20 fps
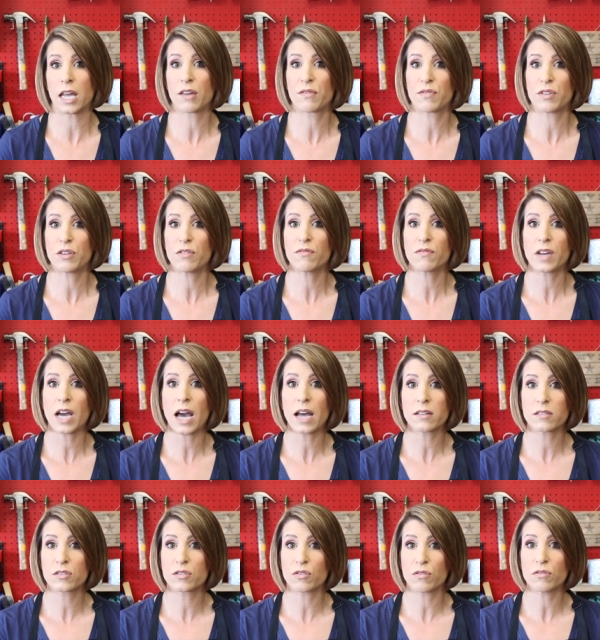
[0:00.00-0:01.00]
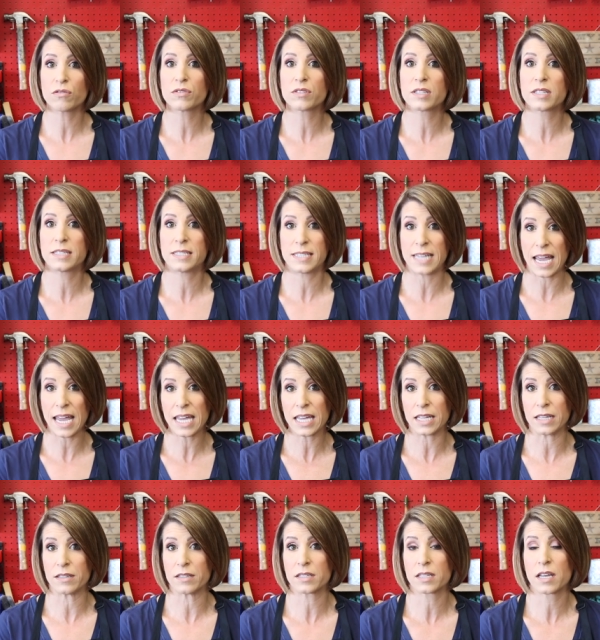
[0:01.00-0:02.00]
If you've got certain
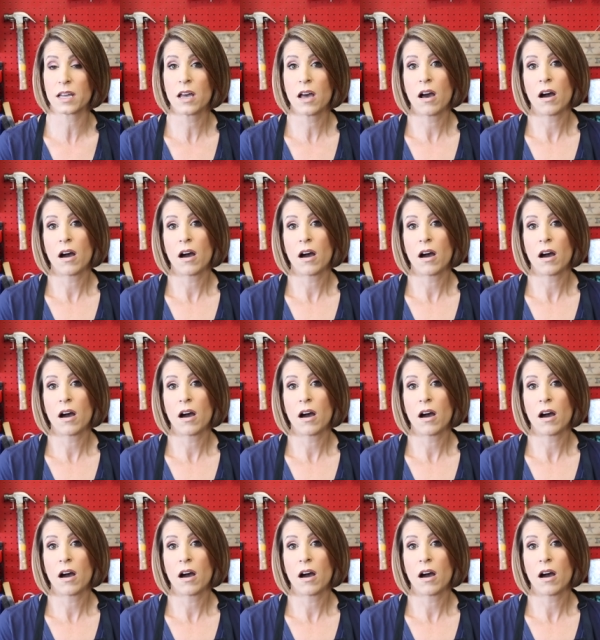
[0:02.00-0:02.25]
stains